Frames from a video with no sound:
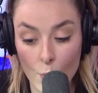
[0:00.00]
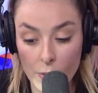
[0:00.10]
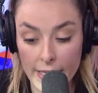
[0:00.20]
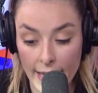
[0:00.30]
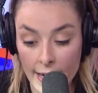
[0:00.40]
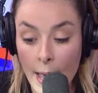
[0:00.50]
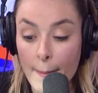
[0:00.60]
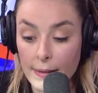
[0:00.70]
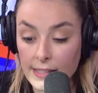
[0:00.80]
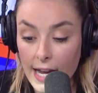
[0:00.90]
weekend.
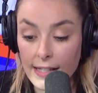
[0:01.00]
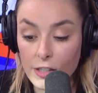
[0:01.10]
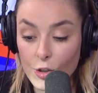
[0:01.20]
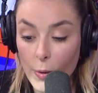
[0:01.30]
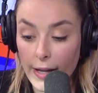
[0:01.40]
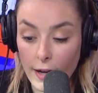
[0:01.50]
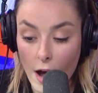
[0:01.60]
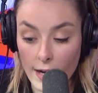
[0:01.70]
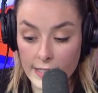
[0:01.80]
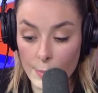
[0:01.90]
Besides enjoying a
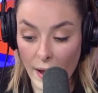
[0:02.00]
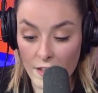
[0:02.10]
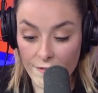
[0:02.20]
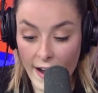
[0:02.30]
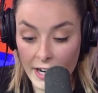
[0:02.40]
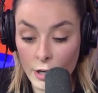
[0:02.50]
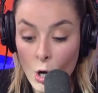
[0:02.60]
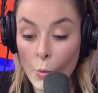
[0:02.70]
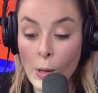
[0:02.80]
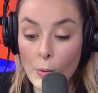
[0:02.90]
cocktail by the fire,
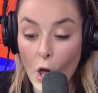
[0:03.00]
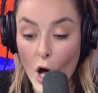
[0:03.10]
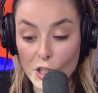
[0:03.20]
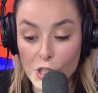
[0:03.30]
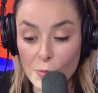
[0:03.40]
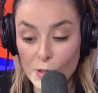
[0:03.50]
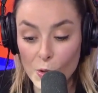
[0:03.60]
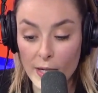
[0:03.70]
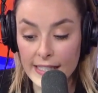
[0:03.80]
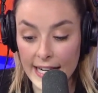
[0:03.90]
we will also
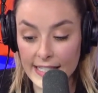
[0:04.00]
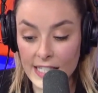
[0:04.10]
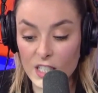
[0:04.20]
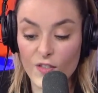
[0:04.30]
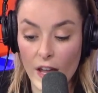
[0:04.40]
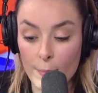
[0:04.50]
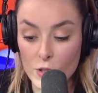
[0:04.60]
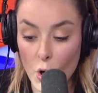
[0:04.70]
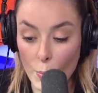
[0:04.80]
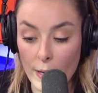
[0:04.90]
enjoy Dennis's
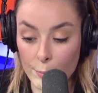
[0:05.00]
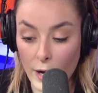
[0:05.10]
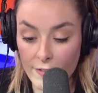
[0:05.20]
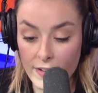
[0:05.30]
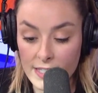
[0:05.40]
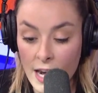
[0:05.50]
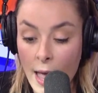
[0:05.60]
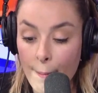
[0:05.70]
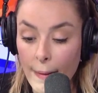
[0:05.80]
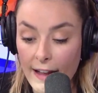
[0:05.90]
famous homemade breakfast.
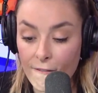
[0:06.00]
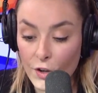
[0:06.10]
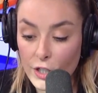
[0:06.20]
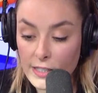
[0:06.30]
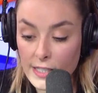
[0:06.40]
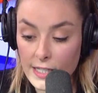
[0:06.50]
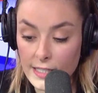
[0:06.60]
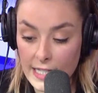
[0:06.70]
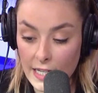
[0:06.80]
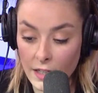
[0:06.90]
My first
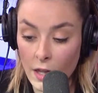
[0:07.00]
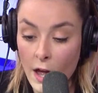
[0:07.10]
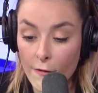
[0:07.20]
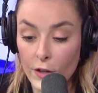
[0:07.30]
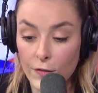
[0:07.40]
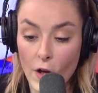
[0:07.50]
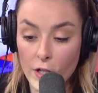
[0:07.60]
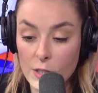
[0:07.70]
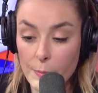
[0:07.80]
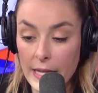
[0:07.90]
deal for the
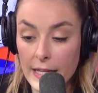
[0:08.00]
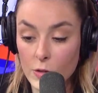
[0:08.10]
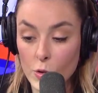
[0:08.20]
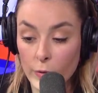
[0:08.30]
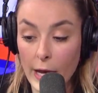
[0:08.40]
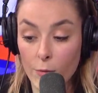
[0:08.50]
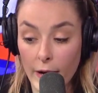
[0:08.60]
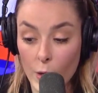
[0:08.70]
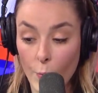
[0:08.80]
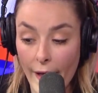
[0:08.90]
Fallensby Inn sold out
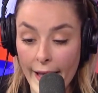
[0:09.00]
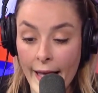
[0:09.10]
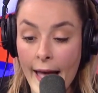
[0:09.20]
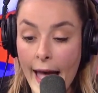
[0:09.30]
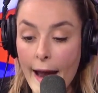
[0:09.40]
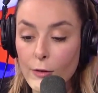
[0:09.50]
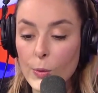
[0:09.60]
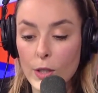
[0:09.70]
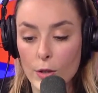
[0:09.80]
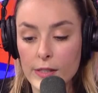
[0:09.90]
right away.
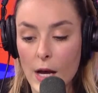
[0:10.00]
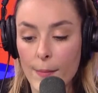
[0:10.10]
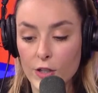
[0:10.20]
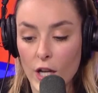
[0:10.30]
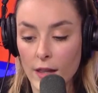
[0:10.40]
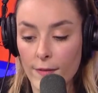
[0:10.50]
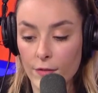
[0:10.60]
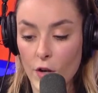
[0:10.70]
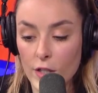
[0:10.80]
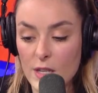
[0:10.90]
Everyone knows how much I love the
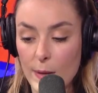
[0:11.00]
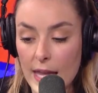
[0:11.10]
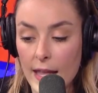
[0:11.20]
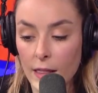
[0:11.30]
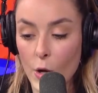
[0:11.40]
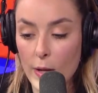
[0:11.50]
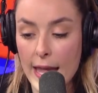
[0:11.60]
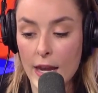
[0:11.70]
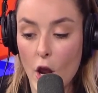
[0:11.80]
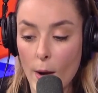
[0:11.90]
Fallensby Inn,
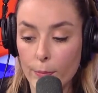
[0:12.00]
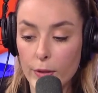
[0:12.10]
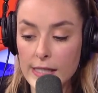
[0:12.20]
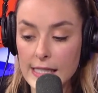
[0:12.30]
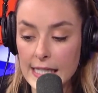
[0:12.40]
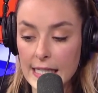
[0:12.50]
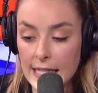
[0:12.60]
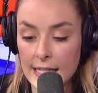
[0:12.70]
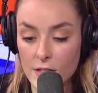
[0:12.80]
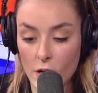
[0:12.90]
located on pristine
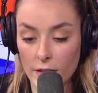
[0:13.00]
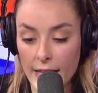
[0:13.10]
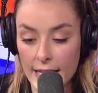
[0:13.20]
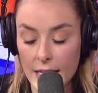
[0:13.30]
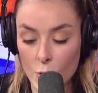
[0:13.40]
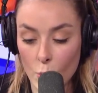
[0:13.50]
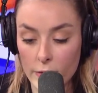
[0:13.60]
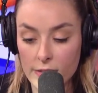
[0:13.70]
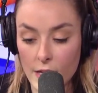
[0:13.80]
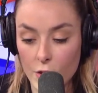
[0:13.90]
Kezar Lake in
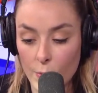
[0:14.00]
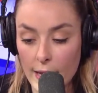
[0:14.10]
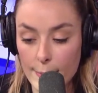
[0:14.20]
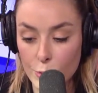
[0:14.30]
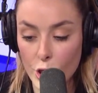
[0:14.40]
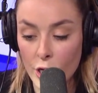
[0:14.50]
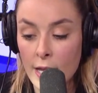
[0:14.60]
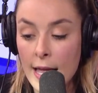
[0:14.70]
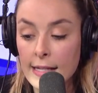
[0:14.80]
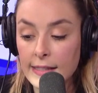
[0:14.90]
North Sutton, New Hampshire.
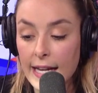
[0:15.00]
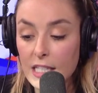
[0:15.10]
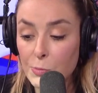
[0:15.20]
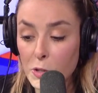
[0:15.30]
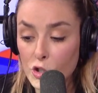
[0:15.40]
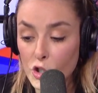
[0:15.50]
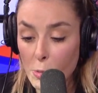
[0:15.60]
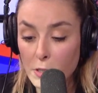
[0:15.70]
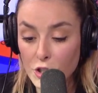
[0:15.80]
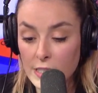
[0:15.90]
Dennis put so
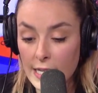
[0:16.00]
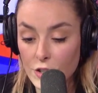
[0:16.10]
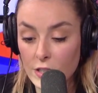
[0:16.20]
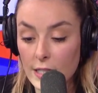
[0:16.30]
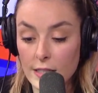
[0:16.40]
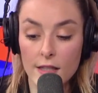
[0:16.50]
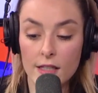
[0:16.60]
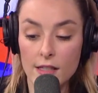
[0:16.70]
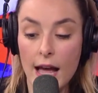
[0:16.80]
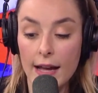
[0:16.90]
much attention into the
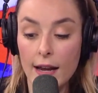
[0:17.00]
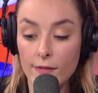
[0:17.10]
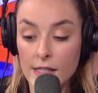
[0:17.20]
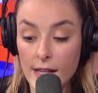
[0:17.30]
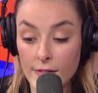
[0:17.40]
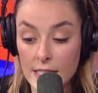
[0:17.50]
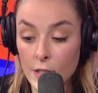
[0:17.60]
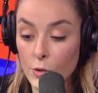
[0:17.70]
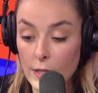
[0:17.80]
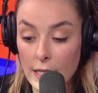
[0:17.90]
design of the
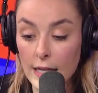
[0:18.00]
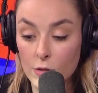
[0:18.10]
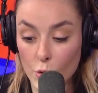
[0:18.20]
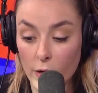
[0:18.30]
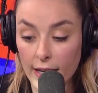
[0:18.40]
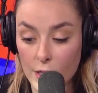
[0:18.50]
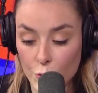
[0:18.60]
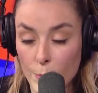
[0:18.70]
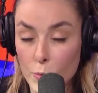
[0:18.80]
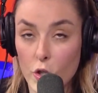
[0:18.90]
17 unique historic guest
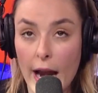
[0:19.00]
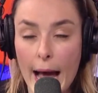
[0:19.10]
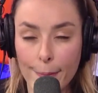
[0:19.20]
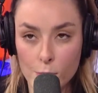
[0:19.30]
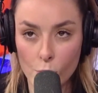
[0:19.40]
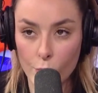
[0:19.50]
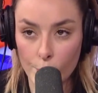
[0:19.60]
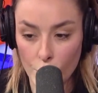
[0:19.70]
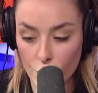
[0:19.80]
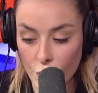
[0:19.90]
rooms. They're absolutely
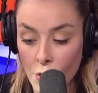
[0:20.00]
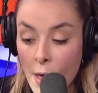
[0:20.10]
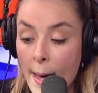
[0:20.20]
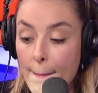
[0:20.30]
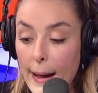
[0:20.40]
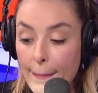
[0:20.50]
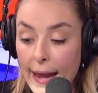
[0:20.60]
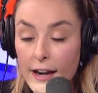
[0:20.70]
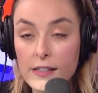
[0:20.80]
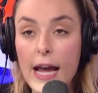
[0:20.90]
beautiful. My
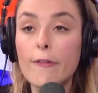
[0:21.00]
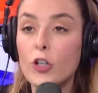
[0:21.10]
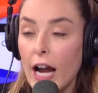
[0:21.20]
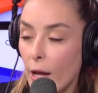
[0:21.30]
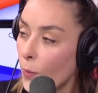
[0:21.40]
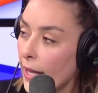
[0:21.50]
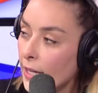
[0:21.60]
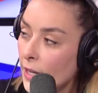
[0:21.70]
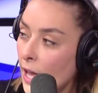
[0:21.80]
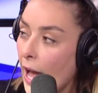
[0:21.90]
parents, after I
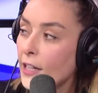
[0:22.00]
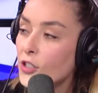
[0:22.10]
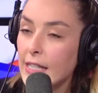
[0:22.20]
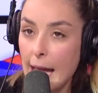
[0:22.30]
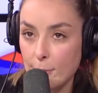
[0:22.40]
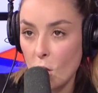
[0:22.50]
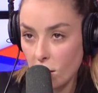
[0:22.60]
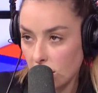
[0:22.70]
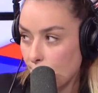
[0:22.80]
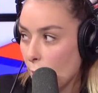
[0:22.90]
went, I just kept
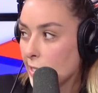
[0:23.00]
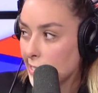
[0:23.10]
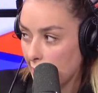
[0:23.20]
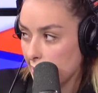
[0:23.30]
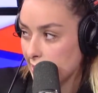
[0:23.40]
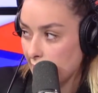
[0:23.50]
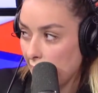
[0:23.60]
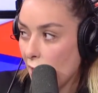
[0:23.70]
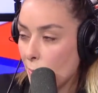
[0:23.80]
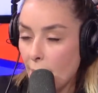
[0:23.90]
talking about it day in and day
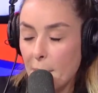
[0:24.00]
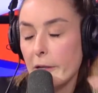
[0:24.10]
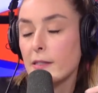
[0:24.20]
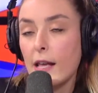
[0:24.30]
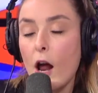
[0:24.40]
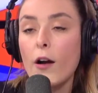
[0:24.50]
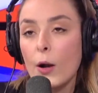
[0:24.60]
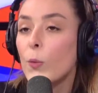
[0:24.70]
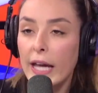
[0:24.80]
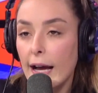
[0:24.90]
out. My parents said, all
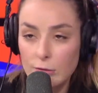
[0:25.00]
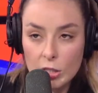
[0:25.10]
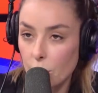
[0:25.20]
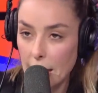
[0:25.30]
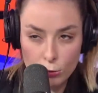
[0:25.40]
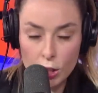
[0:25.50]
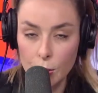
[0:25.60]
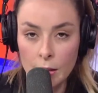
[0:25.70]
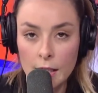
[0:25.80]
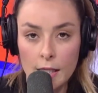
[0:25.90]
right, we have to go now
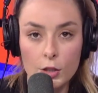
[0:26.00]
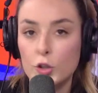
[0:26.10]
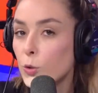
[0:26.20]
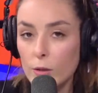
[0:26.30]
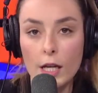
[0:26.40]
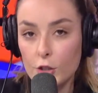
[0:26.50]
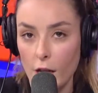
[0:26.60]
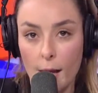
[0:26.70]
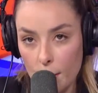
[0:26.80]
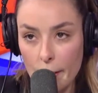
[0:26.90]
too, because you will not
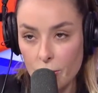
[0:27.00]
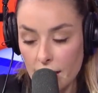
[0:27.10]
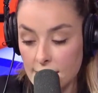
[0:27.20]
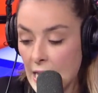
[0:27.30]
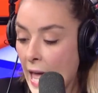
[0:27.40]
shut up about this.